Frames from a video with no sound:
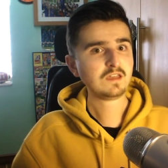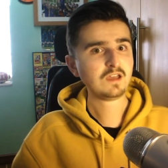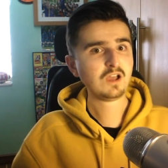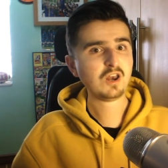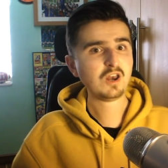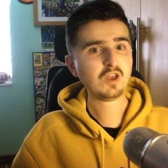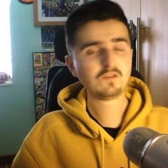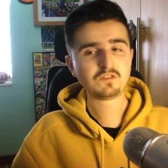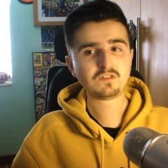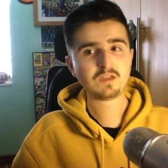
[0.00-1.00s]
a lot of
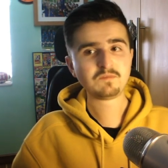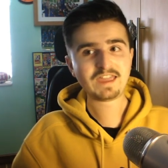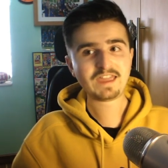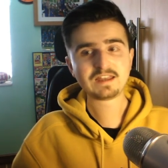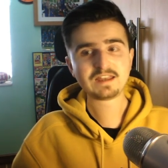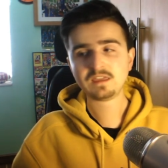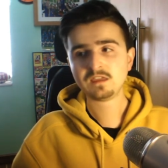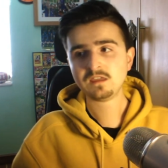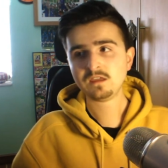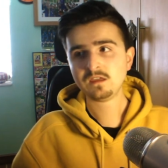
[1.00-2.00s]
the time, sadly,
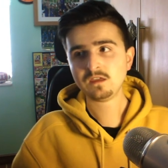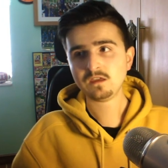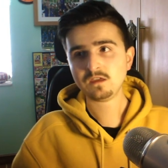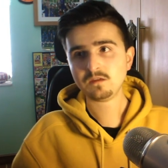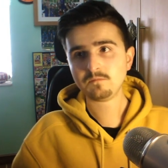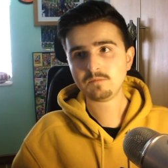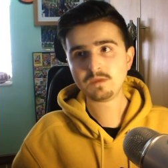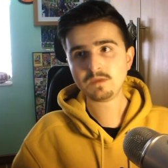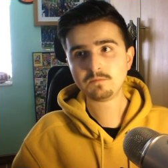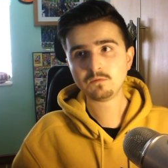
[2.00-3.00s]

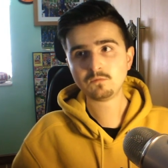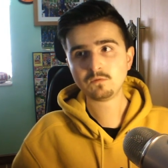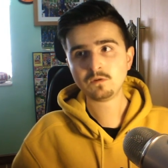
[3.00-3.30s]
people